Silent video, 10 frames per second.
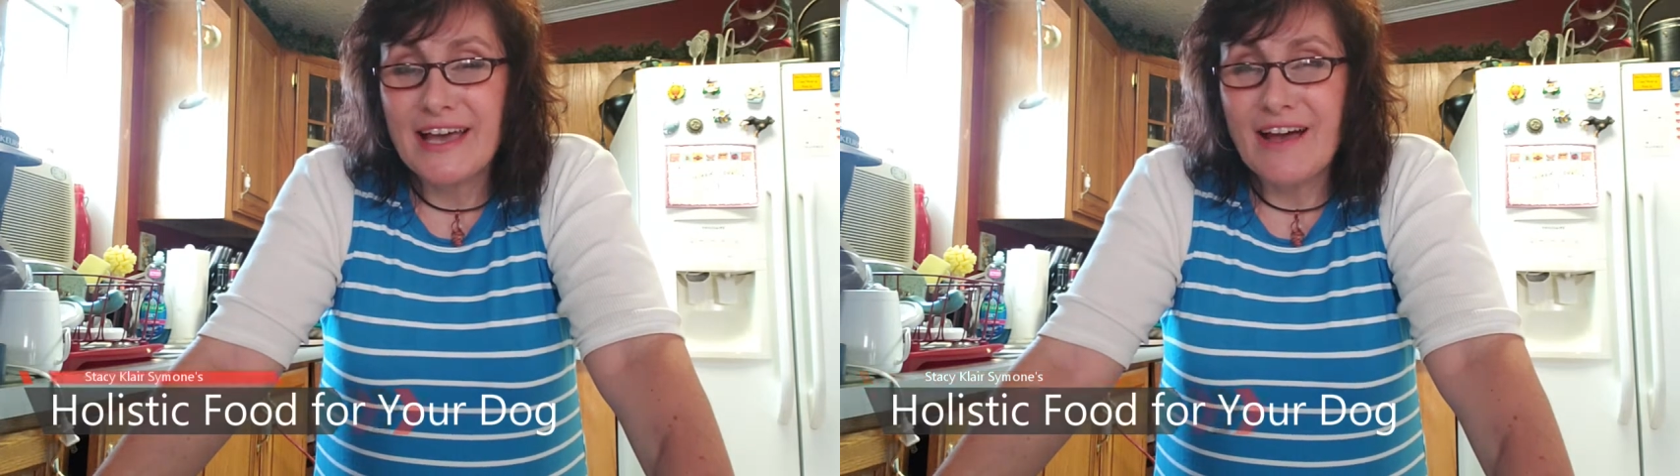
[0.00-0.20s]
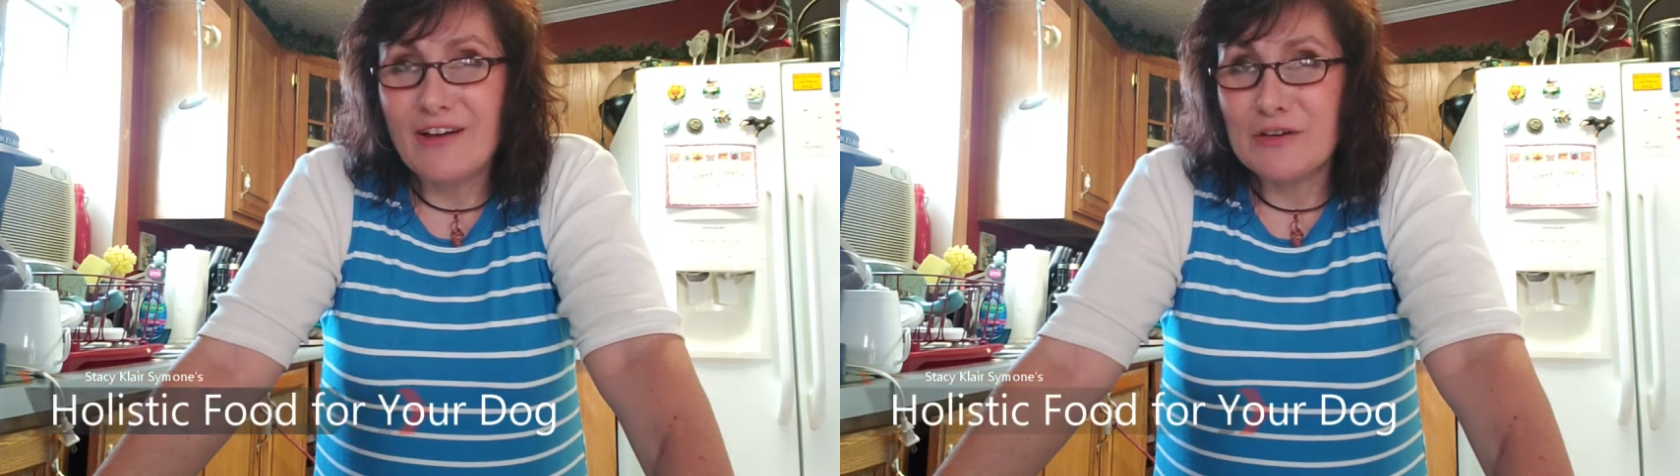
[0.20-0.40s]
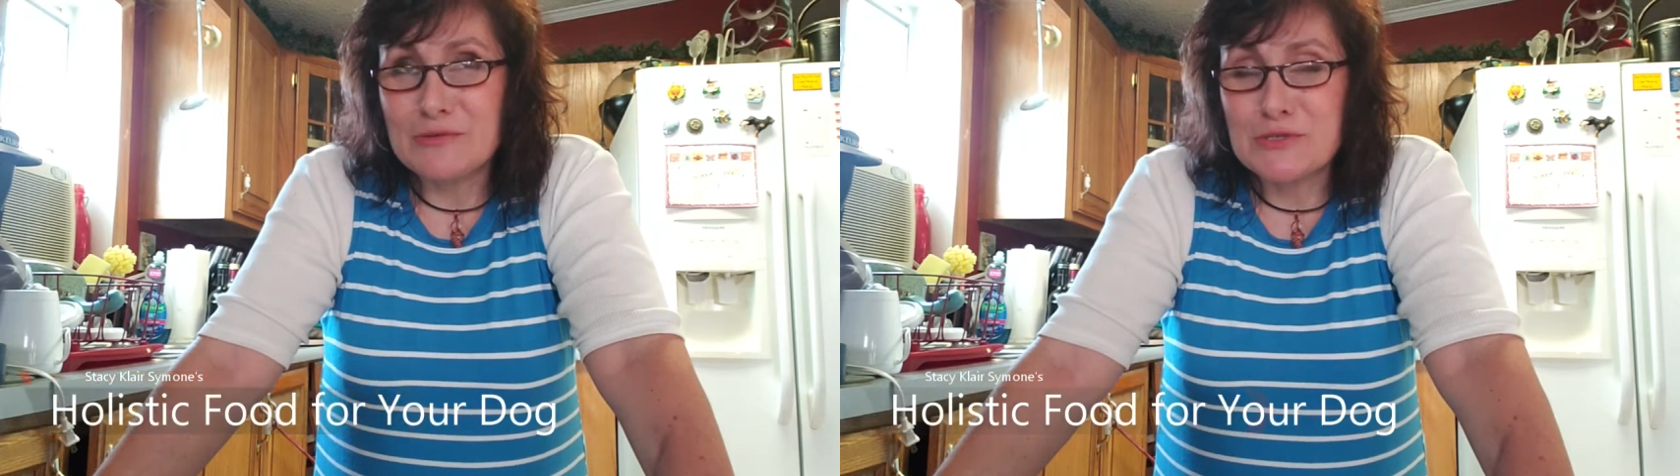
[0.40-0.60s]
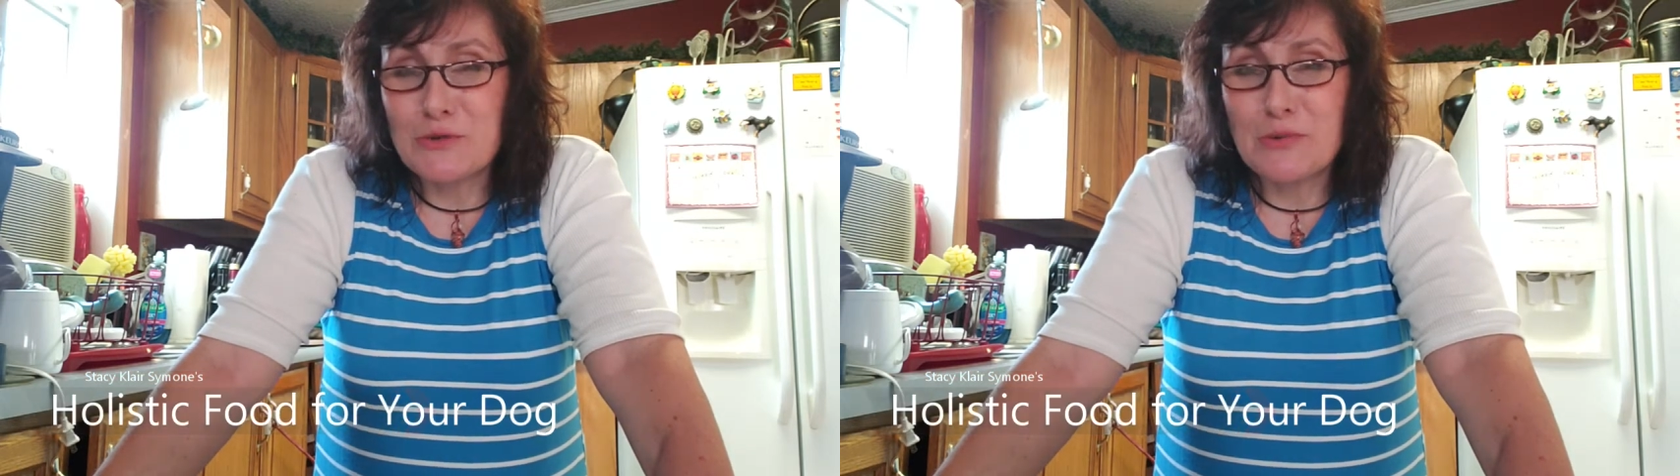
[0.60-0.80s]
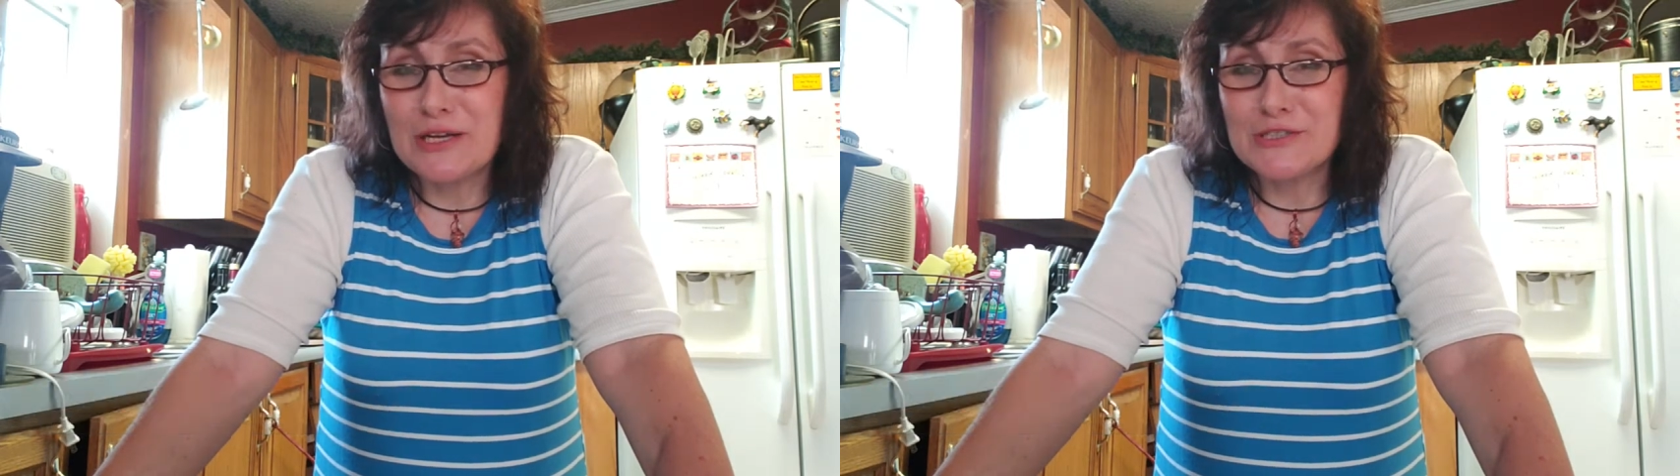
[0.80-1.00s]
Oh, he was so
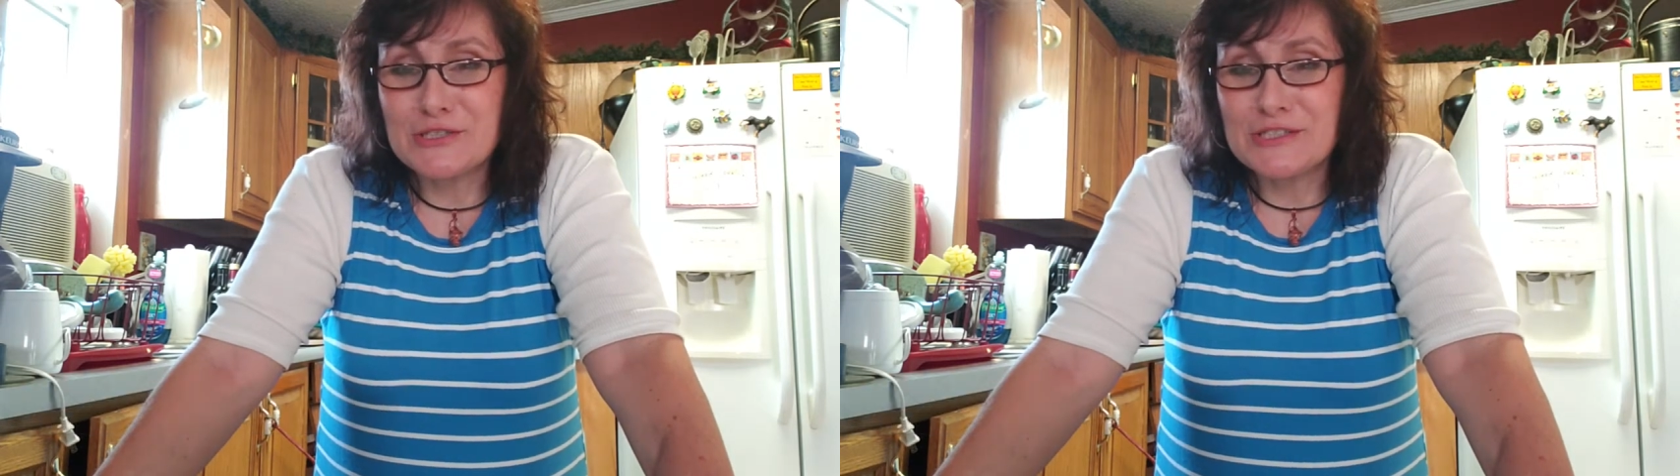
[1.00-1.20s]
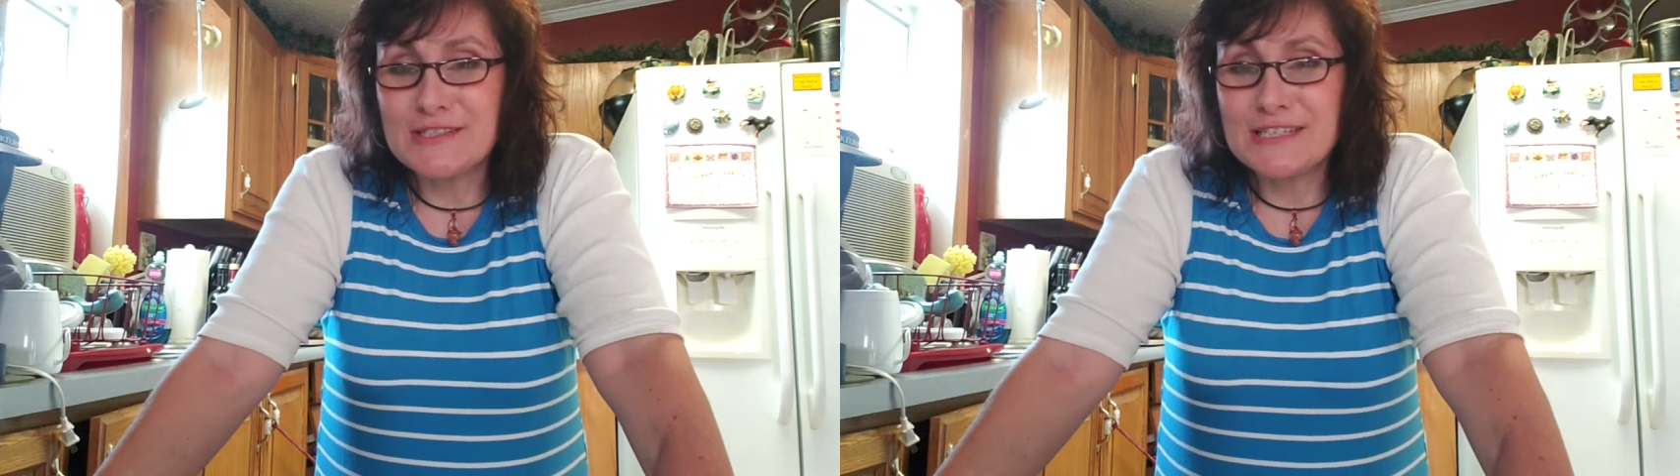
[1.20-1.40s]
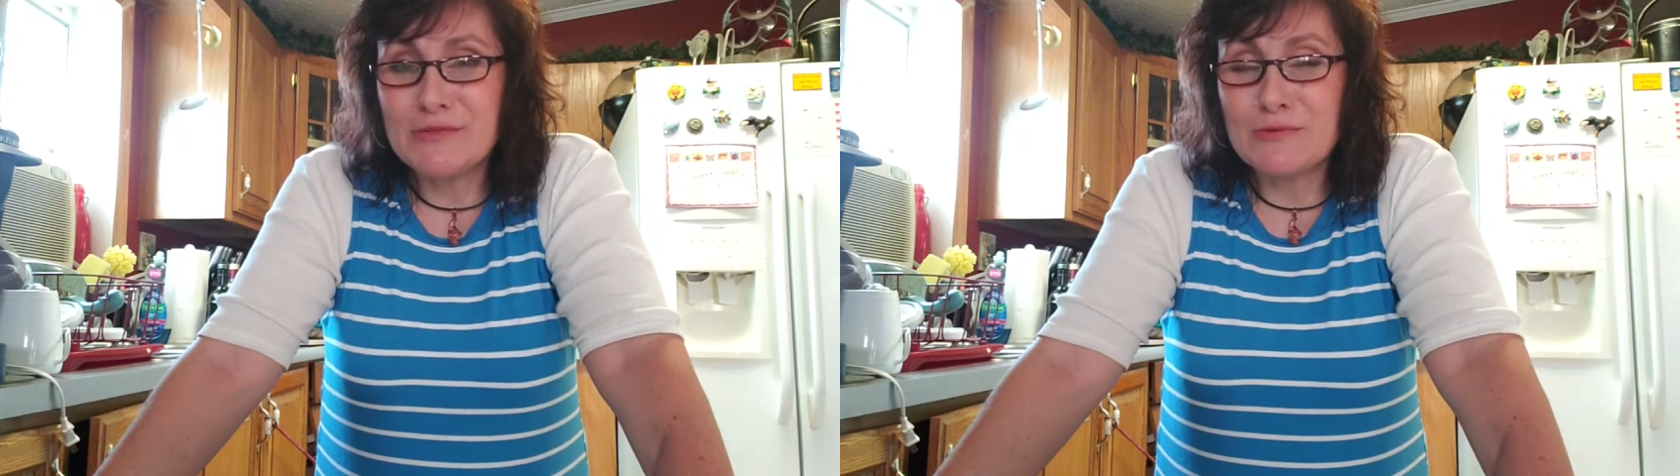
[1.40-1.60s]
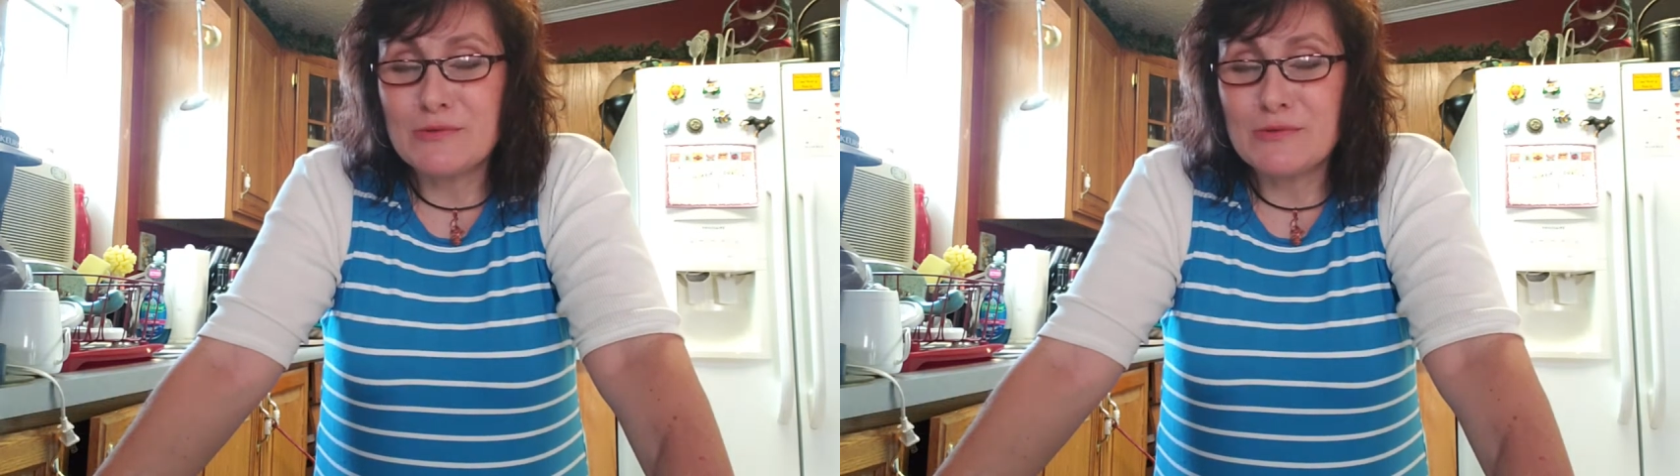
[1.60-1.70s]
precious.